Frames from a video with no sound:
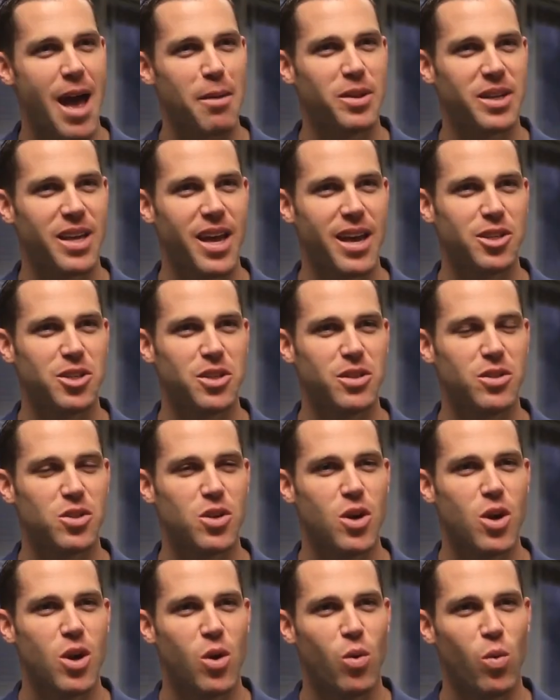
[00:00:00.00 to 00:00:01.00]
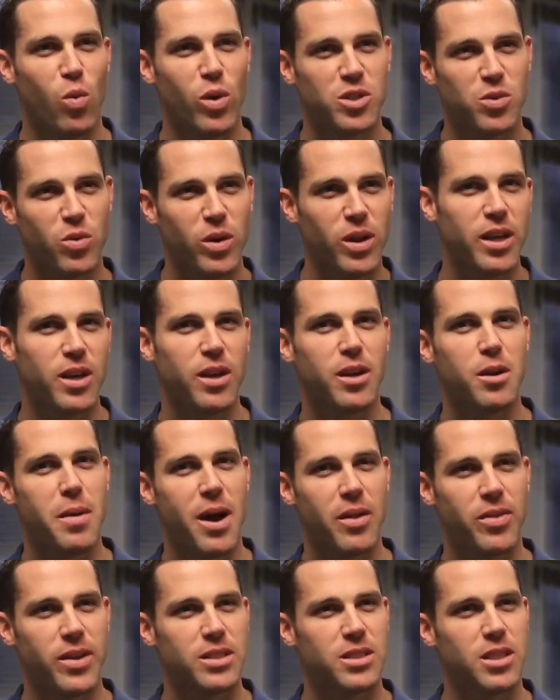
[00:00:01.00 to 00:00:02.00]
applications, what's really good
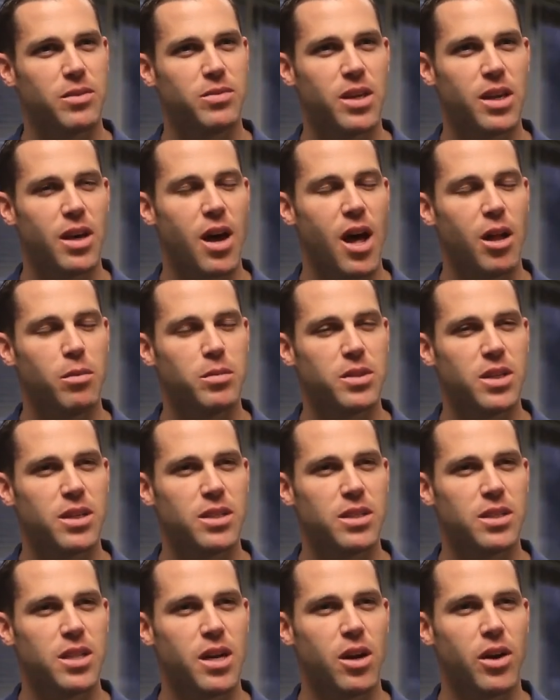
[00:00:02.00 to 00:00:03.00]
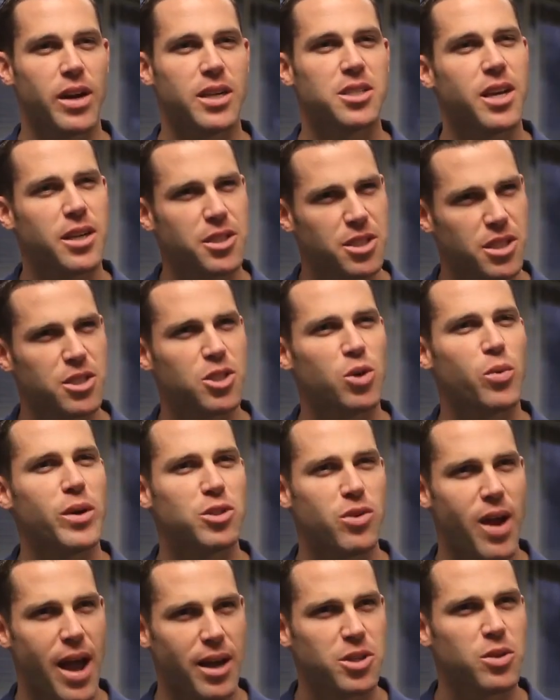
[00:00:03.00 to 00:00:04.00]
about these lifting columns is their extension to
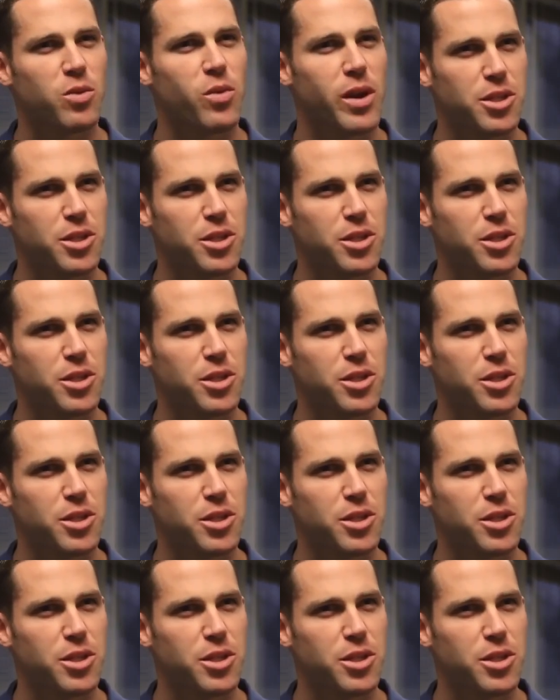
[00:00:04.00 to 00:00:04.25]
retraction